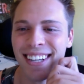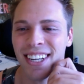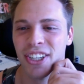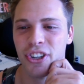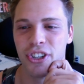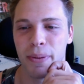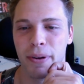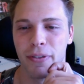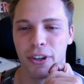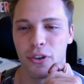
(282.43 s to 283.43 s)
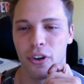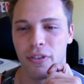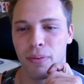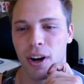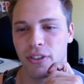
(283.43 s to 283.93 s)
Do you ship your first order
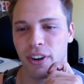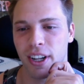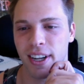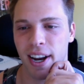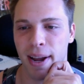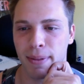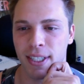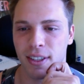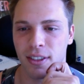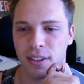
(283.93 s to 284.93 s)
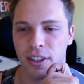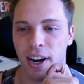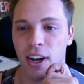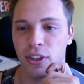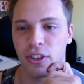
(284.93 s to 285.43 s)
of product directly to Amazon, to your
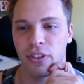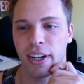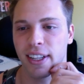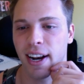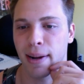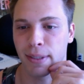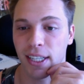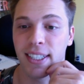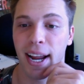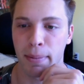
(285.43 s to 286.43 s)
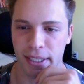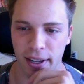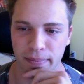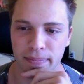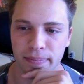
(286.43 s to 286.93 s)
house, or directly to Amazon? To
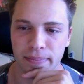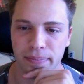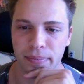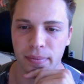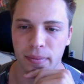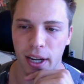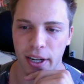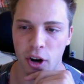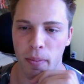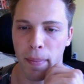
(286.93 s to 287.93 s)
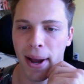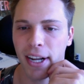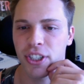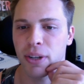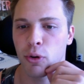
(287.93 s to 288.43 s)
Amazon. How do you go about
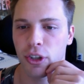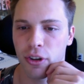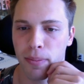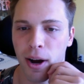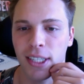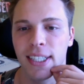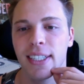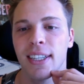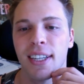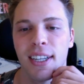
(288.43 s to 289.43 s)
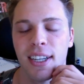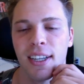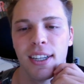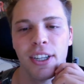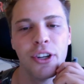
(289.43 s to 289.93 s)
packaging? More so the boxing.
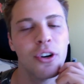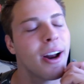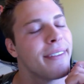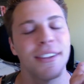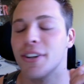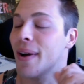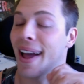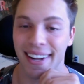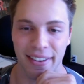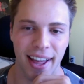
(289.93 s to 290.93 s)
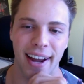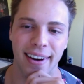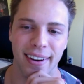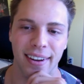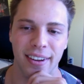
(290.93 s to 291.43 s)
You don't have to do any of that.
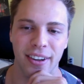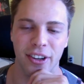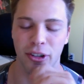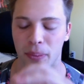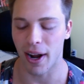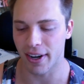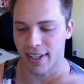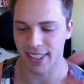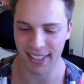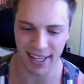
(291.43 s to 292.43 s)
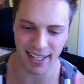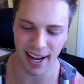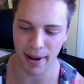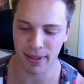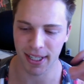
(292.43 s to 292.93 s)
Your supplier does it. Send it to
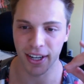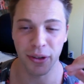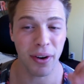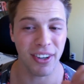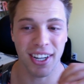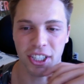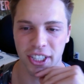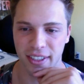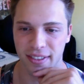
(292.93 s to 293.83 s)
Amazon. You never touch it.